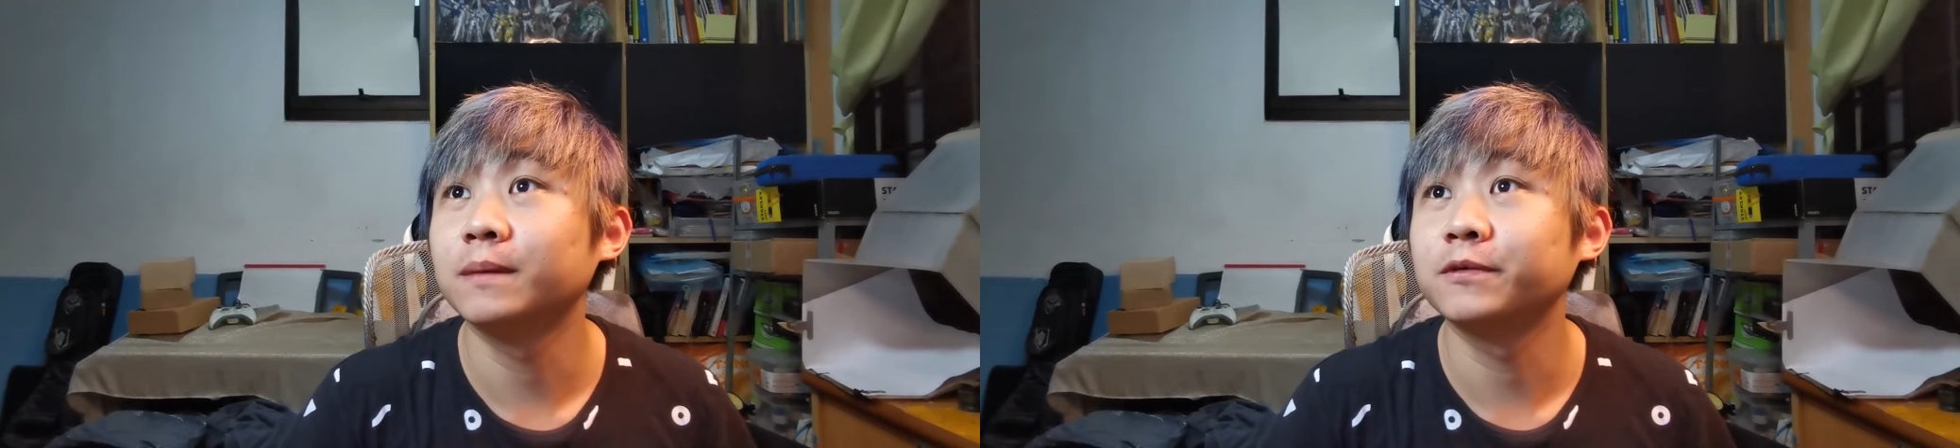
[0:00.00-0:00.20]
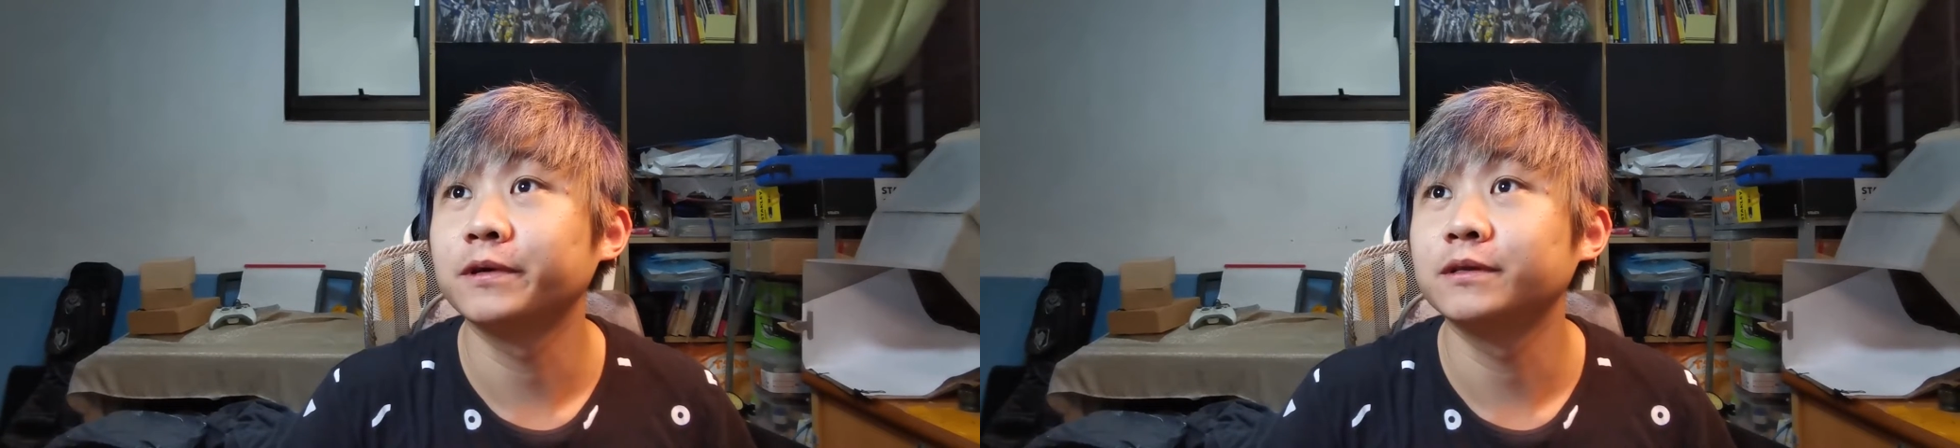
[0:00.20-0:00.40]

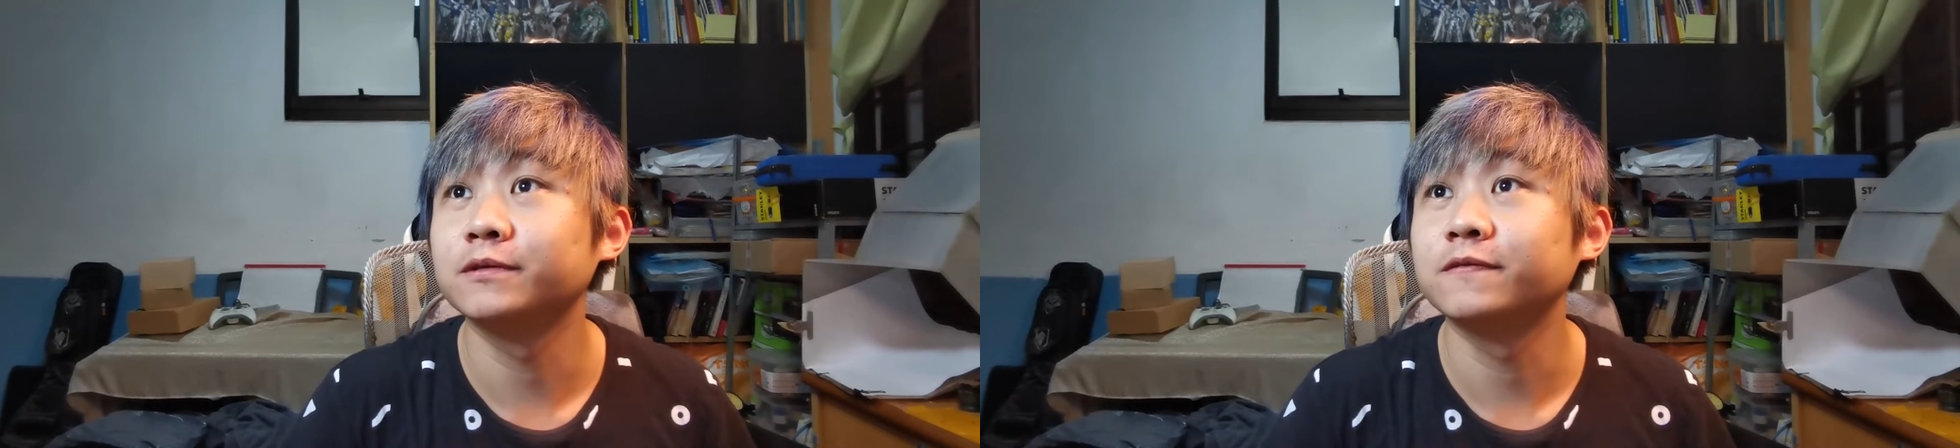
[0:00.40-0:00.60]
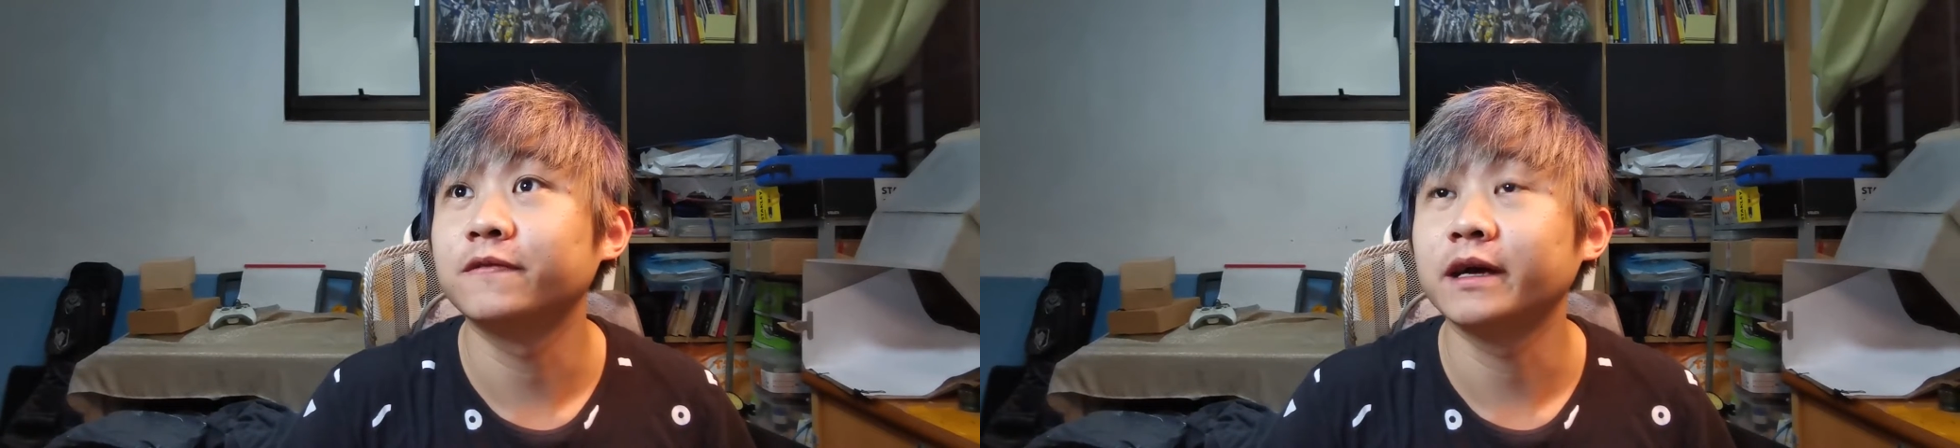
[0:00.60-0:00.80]
I'm going
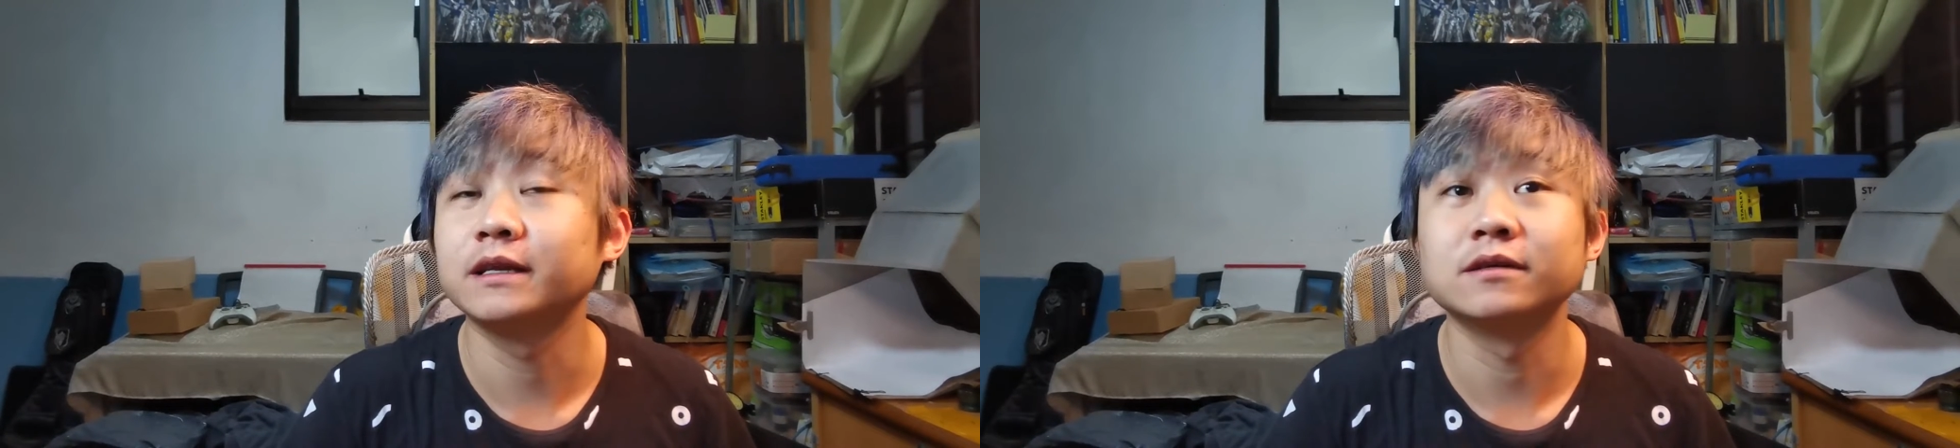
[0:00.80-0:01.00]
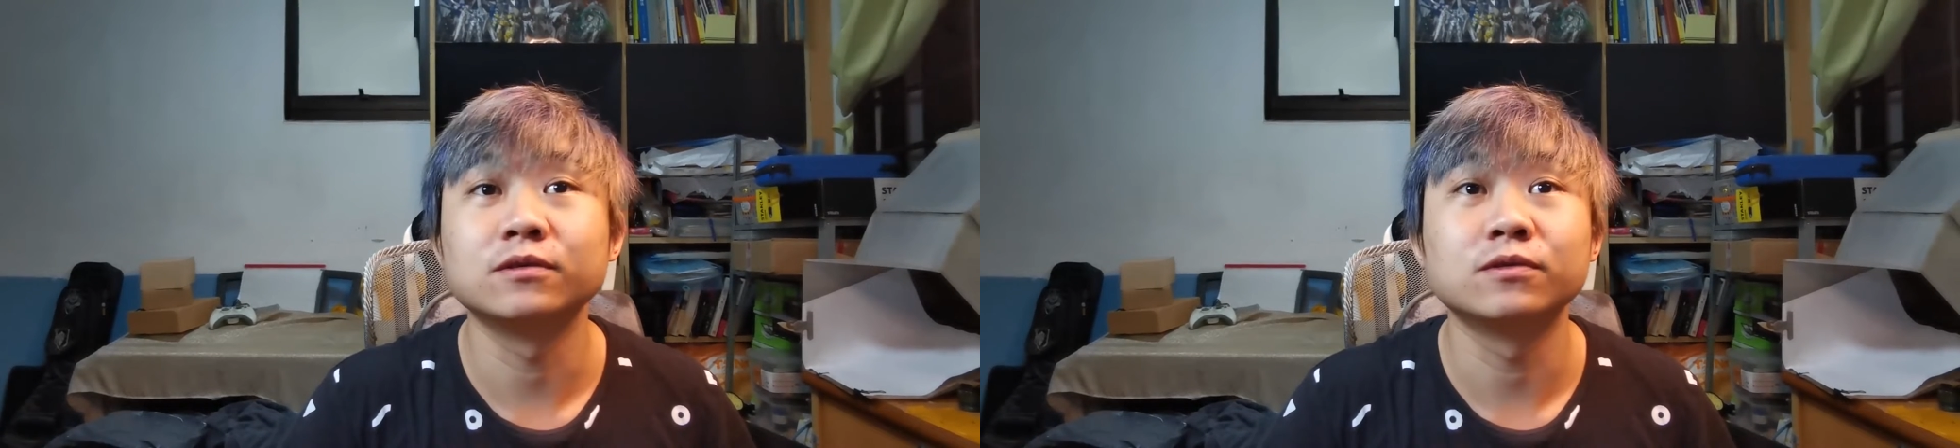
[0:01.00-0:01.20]
to
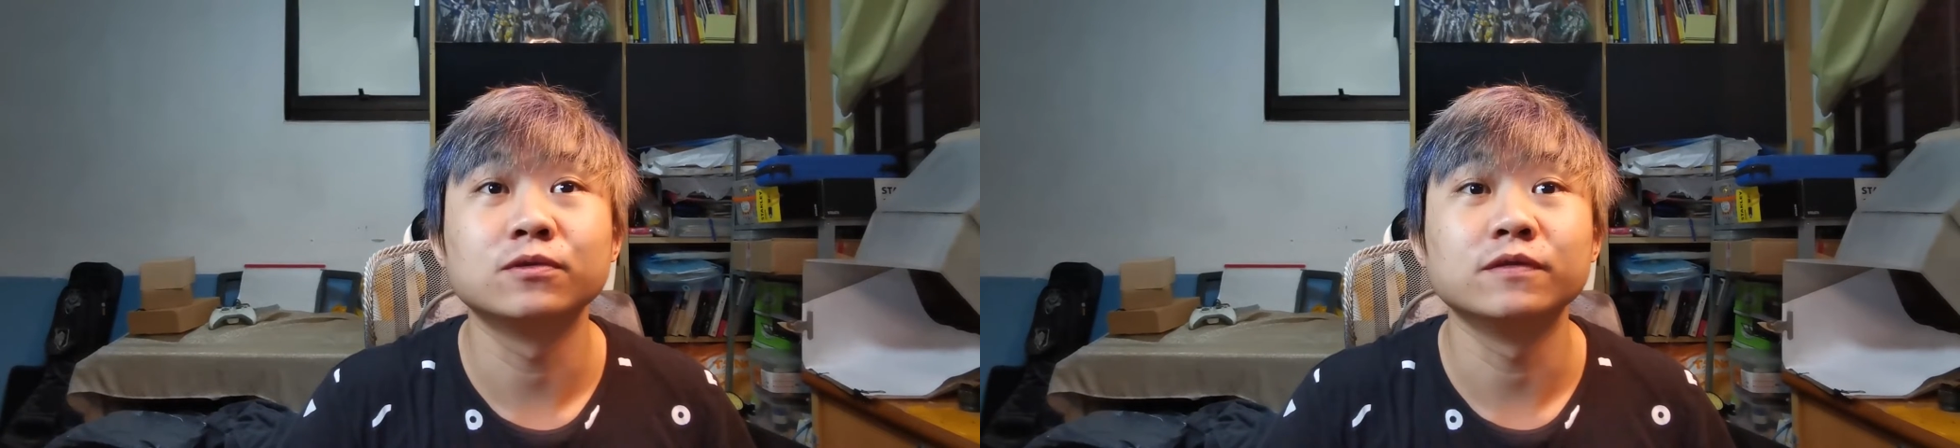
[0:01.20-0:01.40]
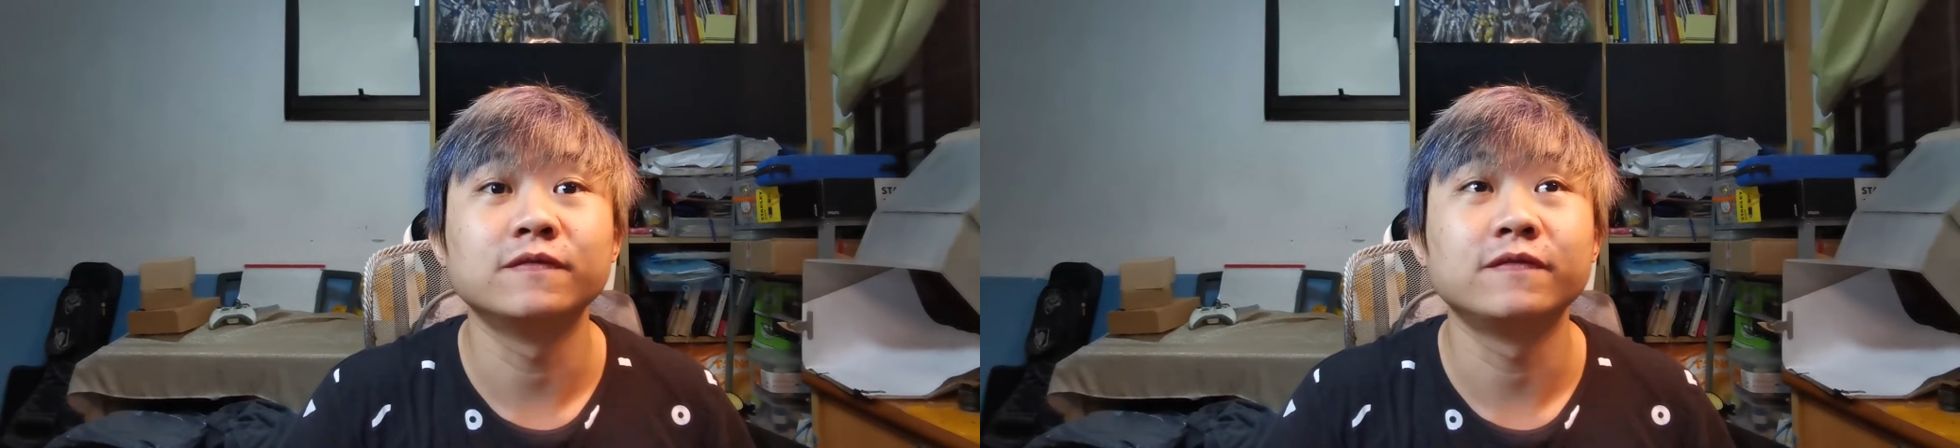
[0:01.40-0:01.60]
find a
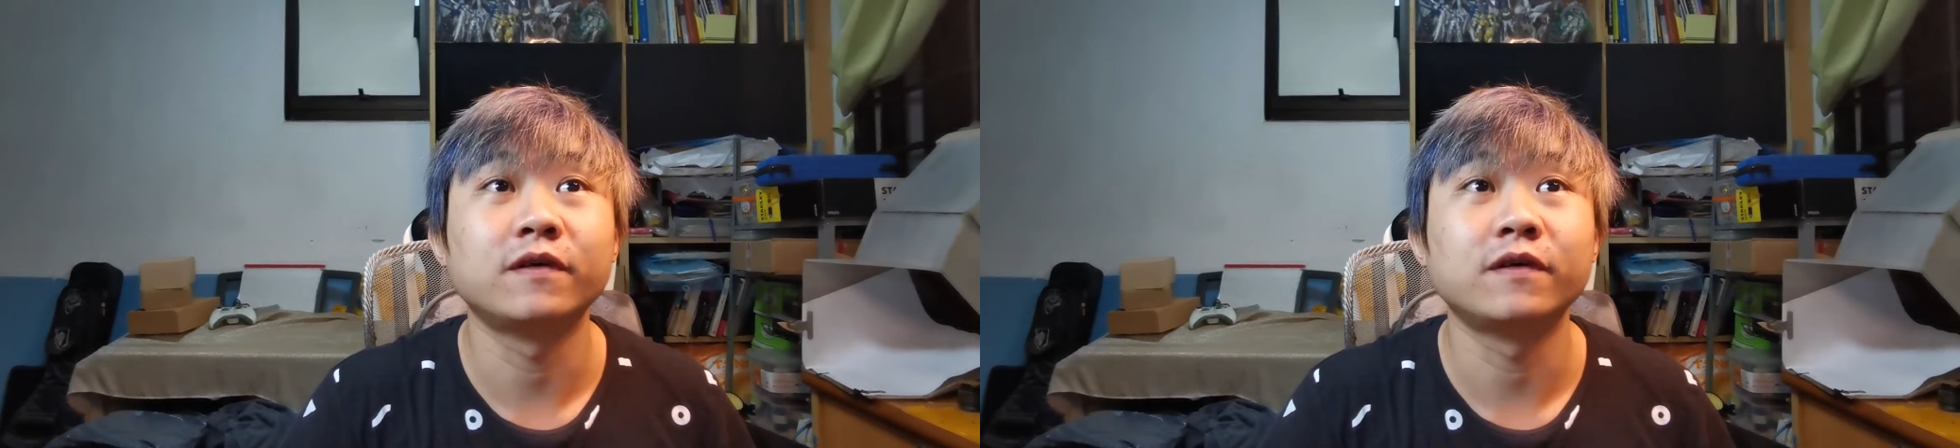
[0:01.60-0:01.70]
good